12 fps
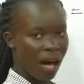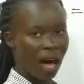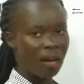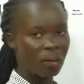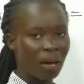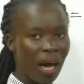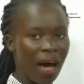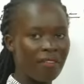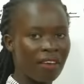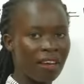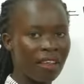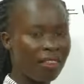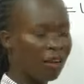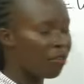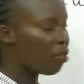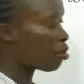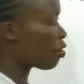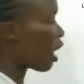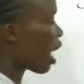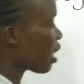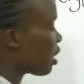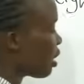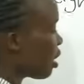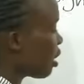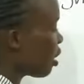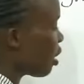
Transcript: and we have another force acting